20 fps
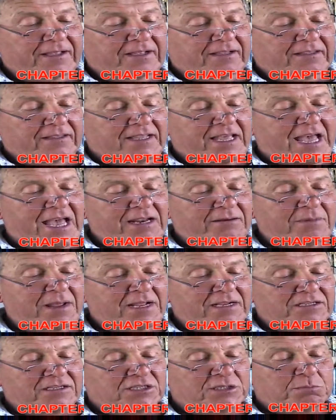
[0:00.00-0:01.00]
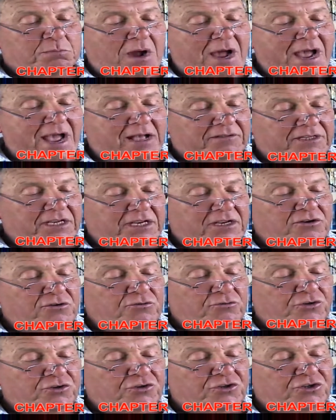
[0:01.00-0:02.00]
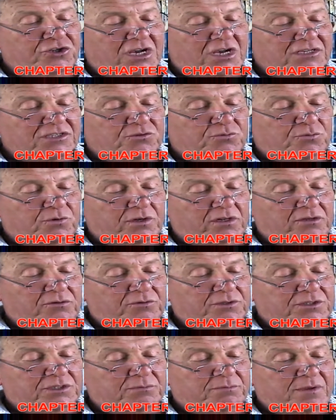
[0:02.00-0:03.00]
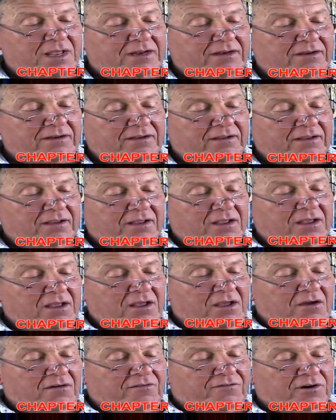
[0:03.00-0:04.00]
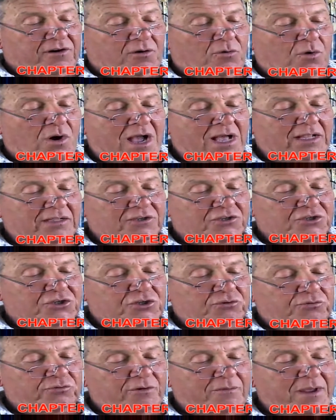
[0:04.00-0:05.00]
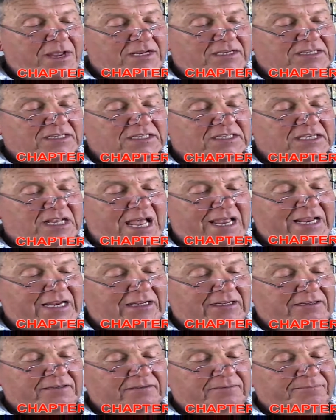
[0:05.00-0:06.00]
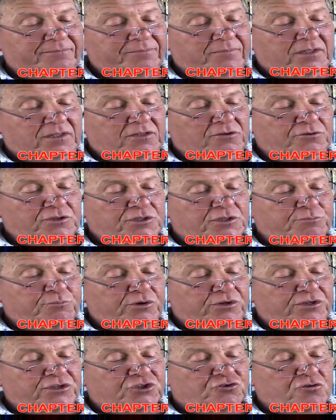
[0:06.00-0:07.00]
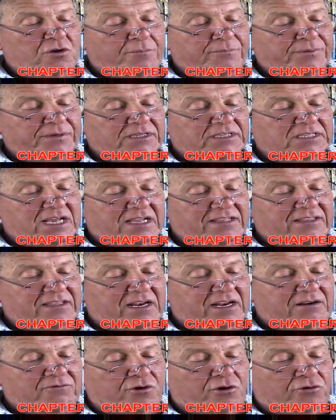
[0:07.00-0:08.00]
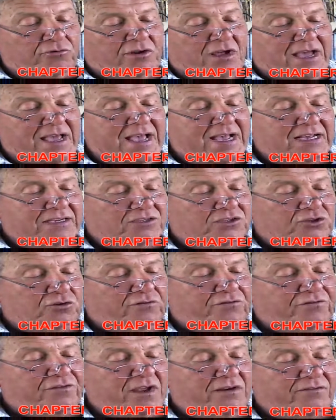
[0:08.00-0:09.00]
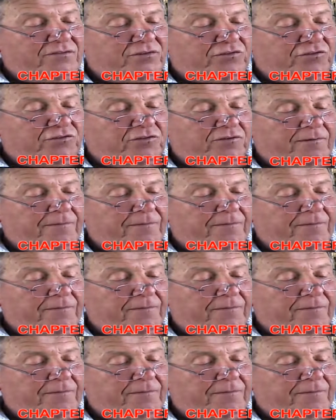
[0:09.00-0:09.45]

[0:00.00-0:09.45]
The headman smiled. He knew just what Lewis meant. For a while, the two remained silent. Lewis put his trumpet aside, then he wrote, I ask 2 favors.